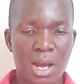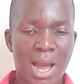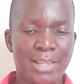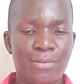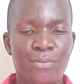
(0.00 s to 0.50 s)

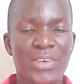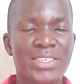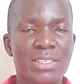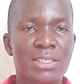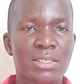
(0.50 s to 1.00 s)
and
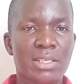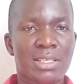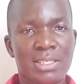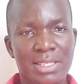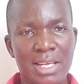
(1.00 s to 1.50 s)
feast
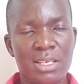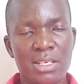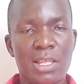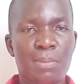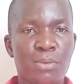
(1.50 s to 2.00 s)
is
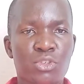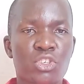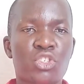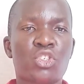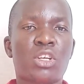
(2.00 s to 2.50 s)
taking the
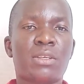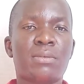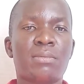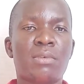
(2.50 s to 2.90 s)
position